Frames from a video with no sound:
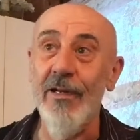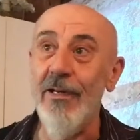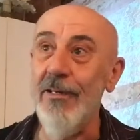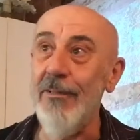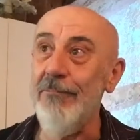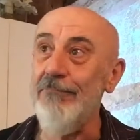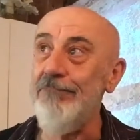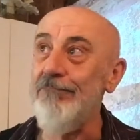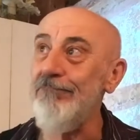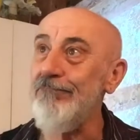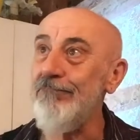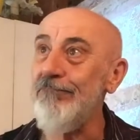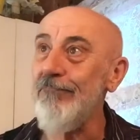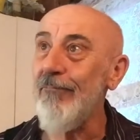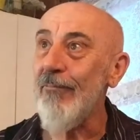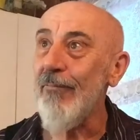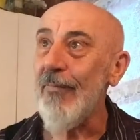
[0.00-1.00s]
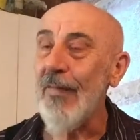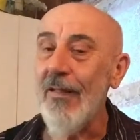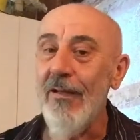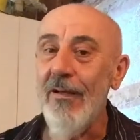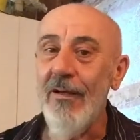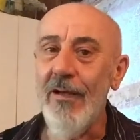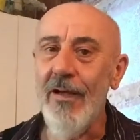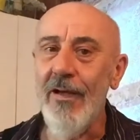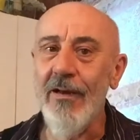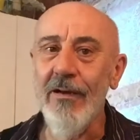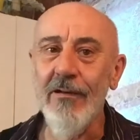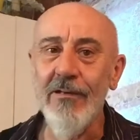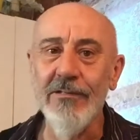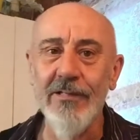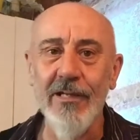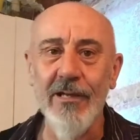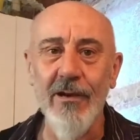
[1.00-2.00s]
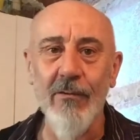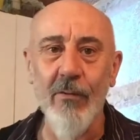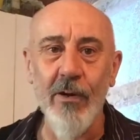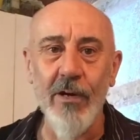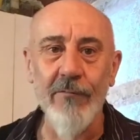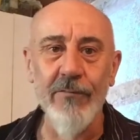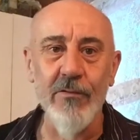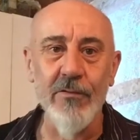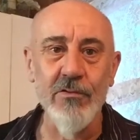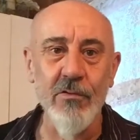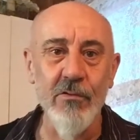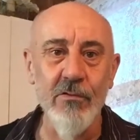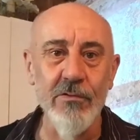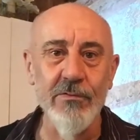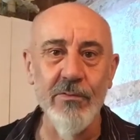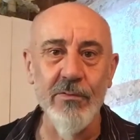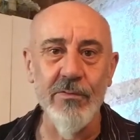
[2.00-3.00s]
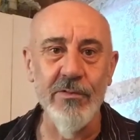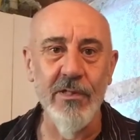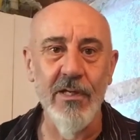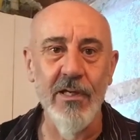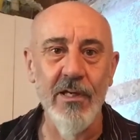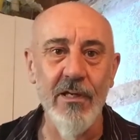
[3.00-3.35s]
And it looks like one of her trolls was